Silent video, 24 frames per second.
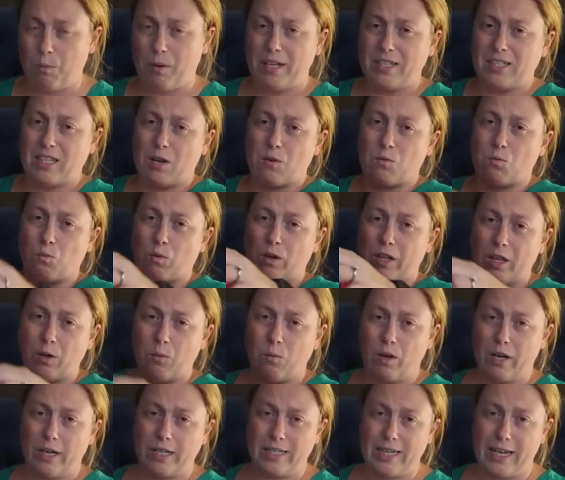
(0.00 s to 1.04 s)
place I really
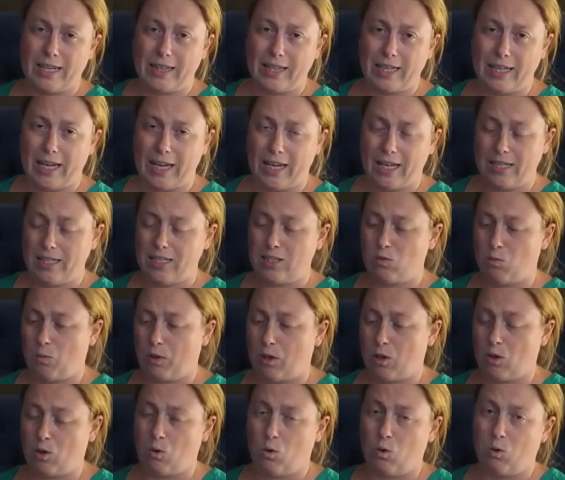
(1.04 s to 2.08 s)
want to take the kids when
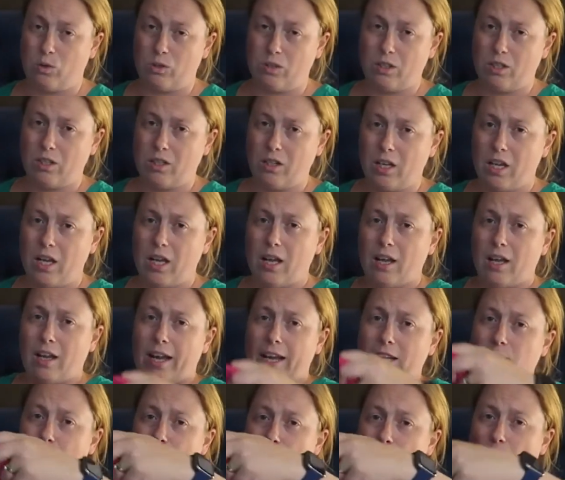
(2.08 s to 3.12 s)
they're older
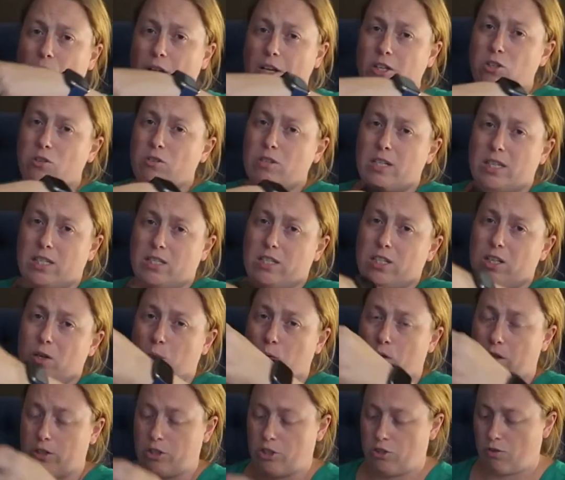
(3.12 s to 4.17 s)
is we want to do a Disney
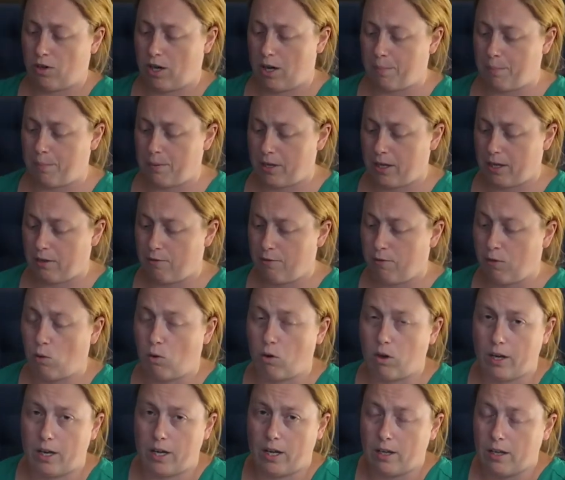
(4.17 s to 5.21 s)
World trip in
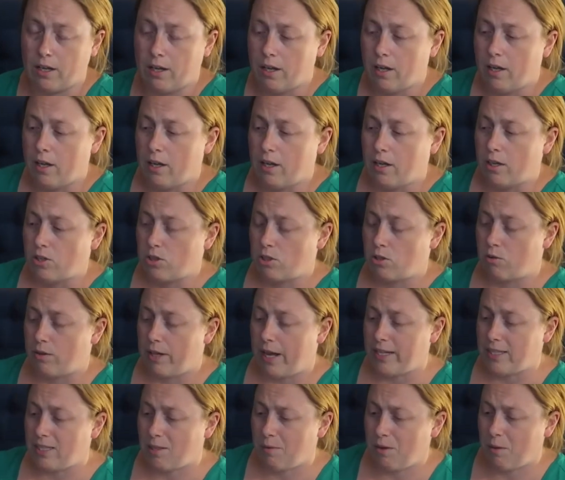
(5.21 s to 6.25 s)
Florida. So
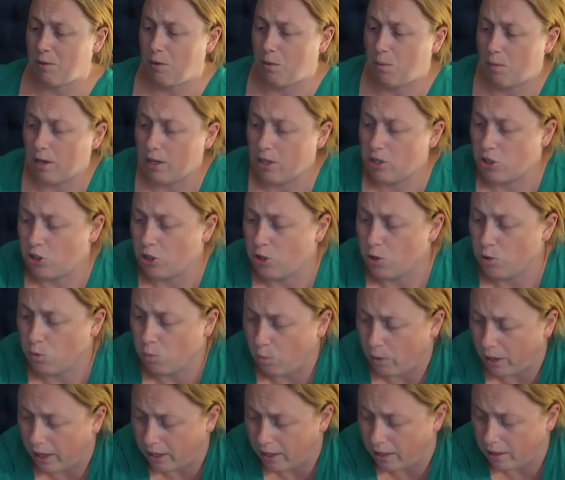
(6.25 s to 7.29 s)
that's something we want to do
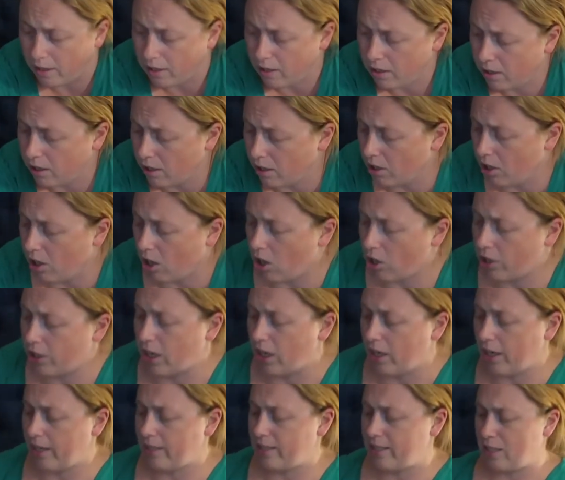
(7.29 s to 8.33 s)
when our
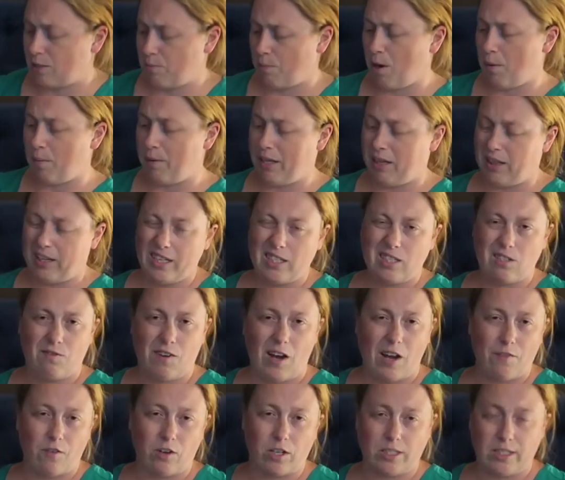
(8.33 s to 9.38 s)
youngest is probably at least
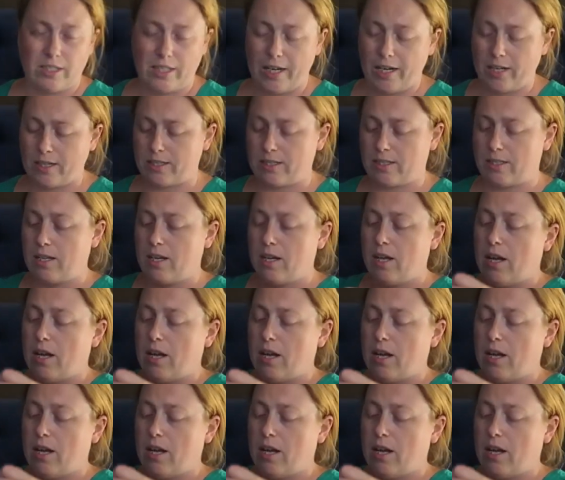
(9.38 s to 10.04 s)
5 or 6.